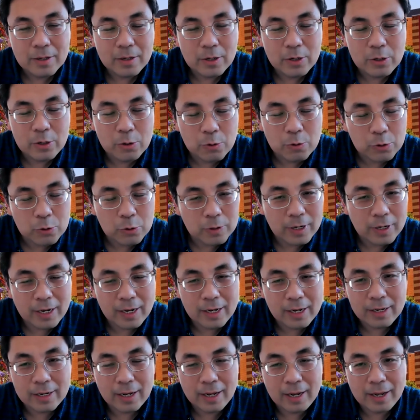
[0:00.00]

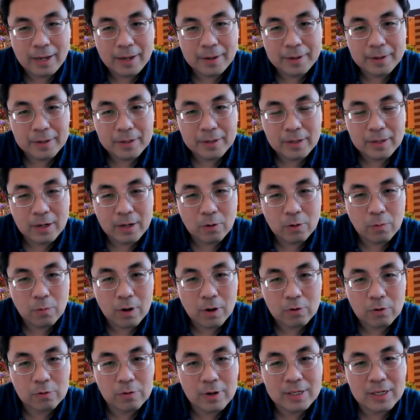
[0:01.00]
usually there
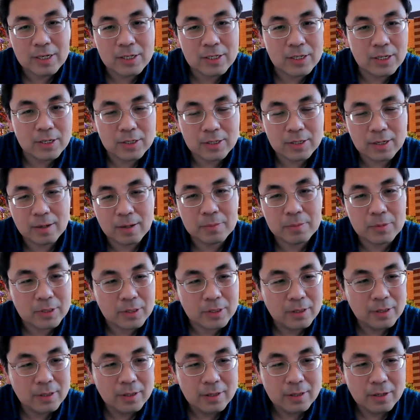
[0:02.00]
were
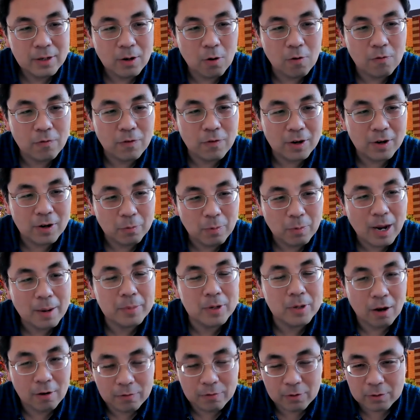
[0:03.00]
criticisms over web
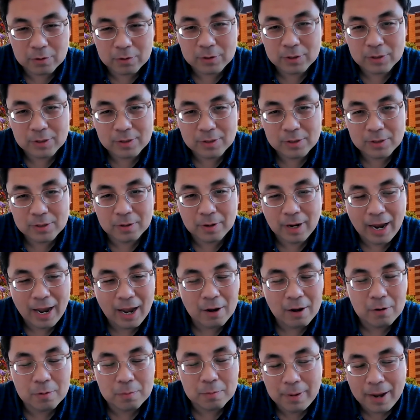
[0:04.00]
novels. So
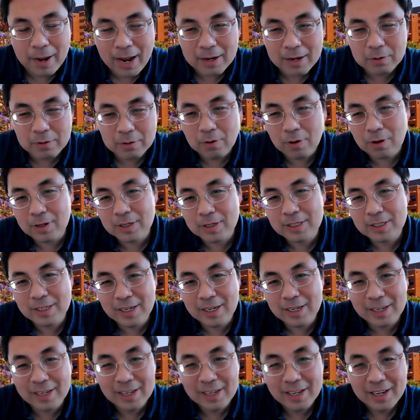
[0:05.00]
how bad
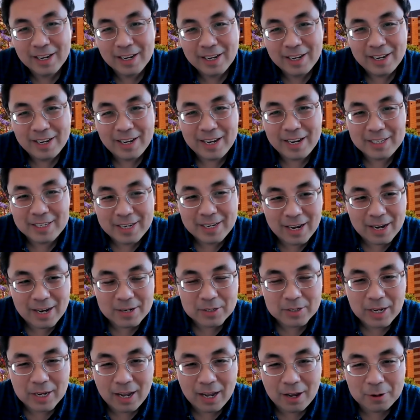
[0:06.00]
quality it
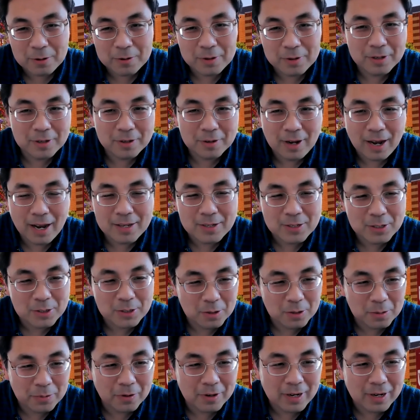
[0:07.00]
is, how, you know,
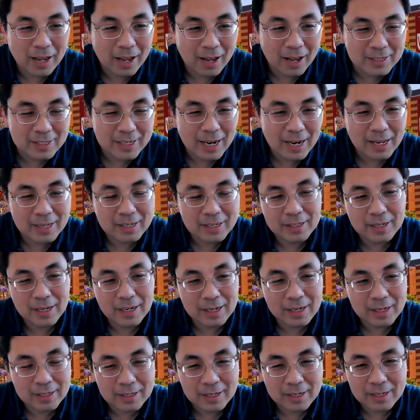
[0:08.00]
unsuitable content
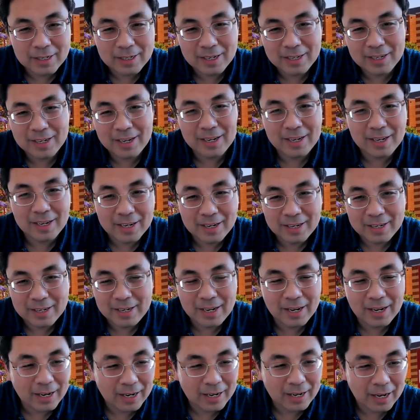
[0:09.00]
they
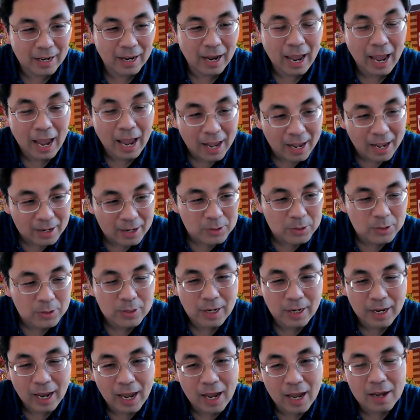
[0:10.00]

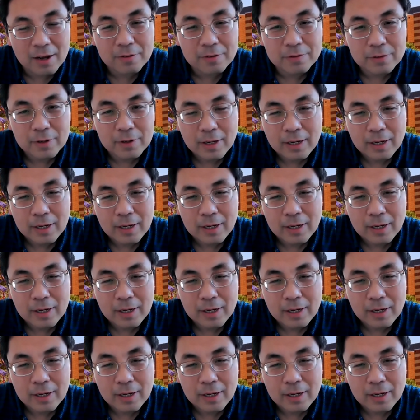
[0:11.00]
have.